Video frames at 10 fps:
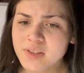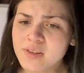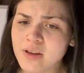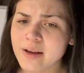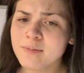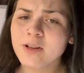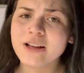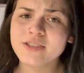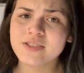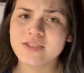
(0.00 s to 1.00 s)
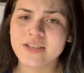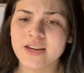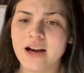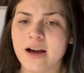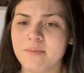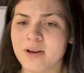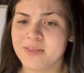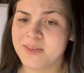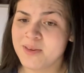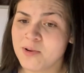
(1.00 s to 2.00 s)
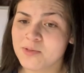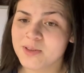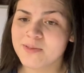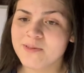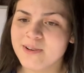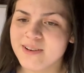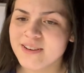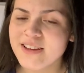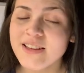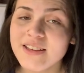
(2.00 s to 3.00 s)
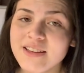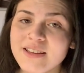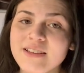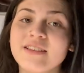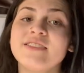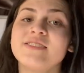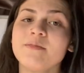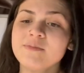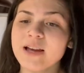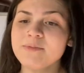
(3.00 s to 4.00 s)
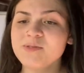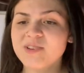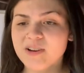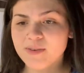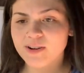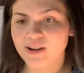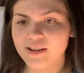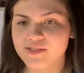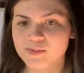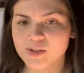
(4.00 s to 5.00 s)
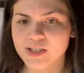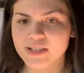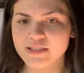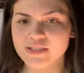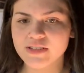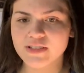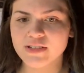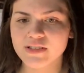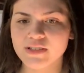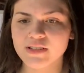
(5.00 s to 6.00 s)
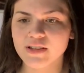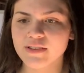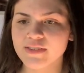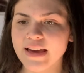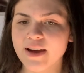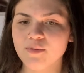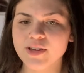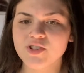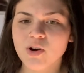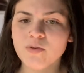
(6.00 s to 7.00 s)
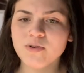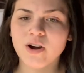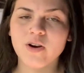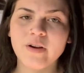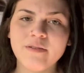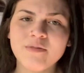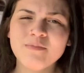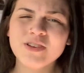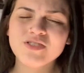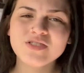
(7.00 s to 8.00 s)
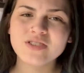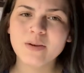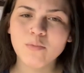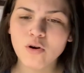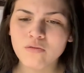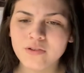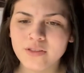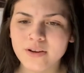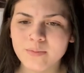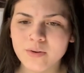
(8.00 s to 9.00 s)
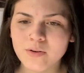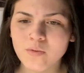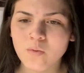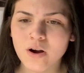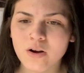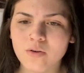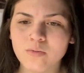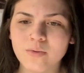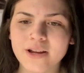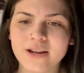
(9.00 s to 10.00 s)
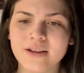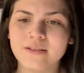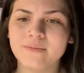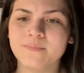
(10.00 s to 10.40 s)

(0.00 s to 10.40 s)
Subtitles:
I'm glad to see I'm not the only one. Because sometimes we come across words that we don't know and we might just skip over them while reading.